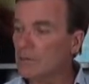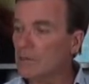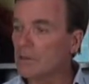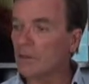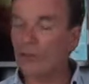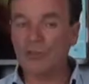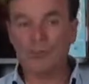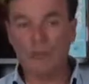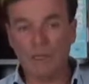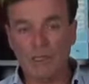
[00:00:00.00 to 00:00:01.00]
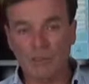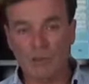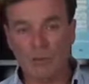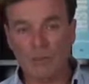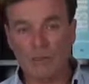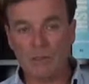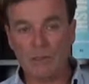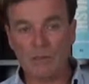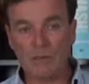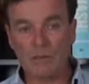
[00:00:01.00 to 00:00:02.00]
So I've got two pest control
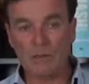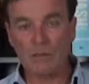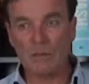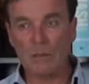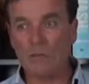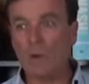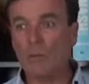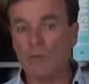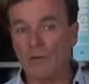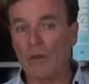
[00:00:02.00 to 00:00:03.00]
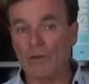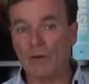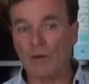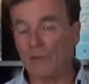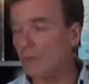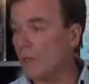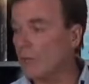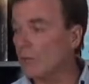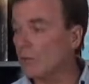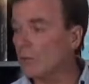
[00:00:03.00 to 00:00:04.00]
businesses run by very, very good
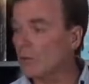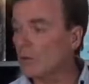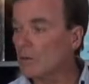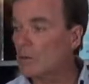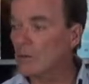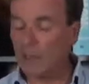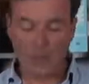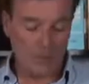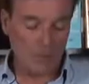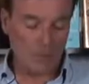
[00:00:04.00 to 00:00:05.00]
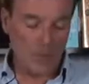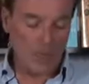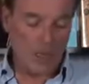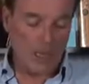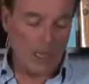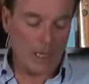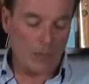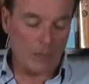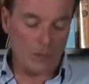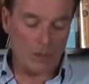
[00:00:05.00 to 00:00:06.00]
people. Um, and
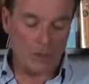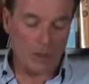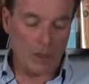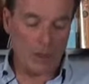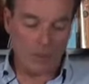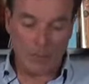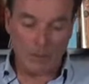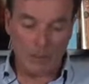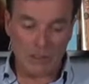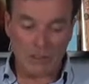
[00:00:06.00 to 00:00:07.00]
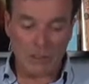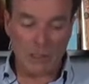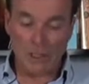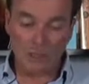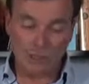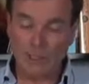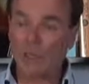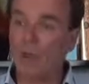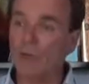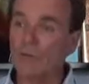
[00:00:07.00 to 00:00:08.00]
I've got a, a plumbing business and he's really
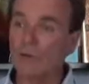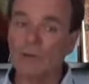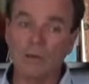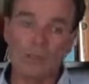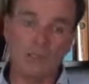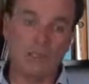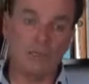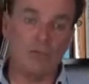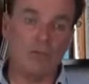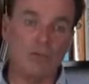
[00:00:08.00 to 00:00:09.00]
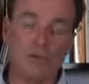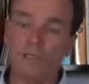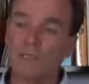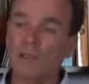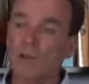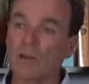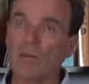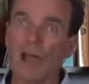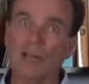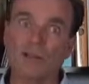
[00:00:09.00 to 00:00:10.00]
going for it. He's in his mid 40s, he's got
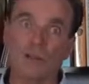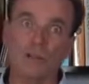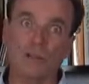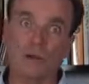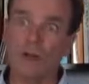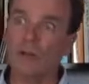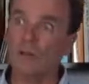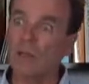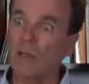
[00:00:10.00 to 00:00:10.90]
eight guys on the road,